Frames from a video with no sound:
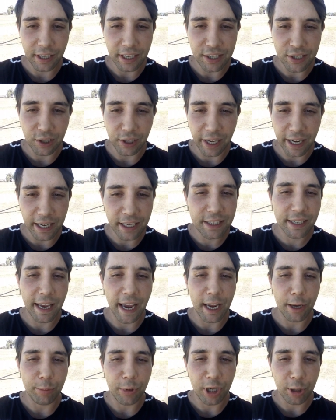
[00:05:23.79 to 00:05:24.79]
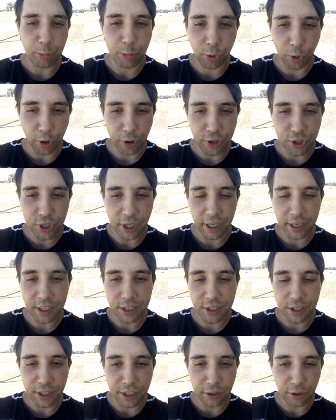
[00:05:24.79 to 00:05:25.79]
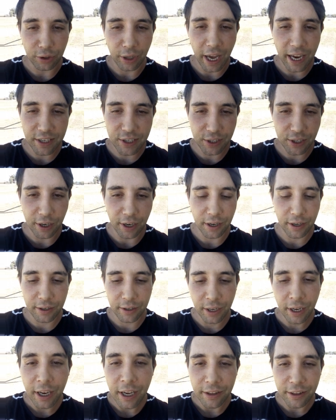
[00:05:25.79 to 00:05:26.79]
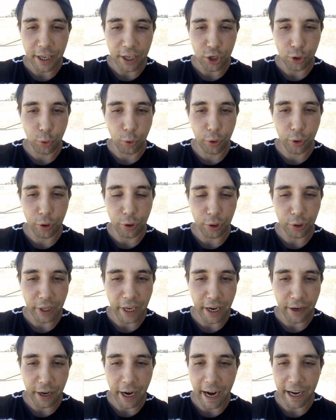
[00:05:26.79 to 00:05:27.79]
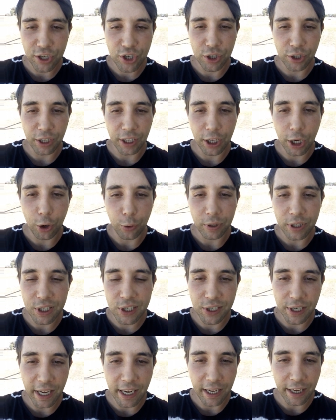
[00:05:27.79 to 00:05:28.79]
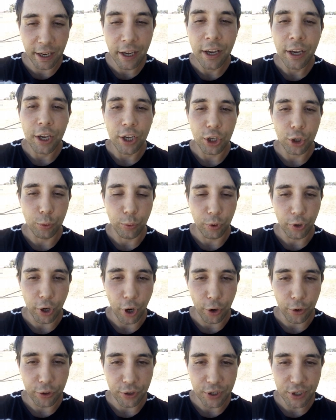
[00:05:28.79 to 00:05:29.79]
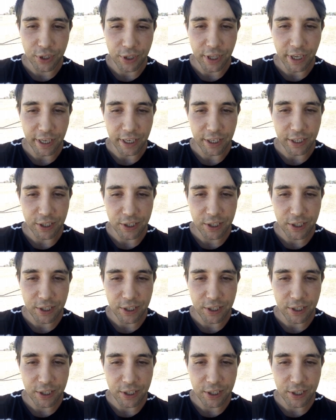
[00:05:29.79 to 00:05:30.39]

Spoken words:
landscaping projects in Alaska that you're not allowed to actually go and see. You will notice the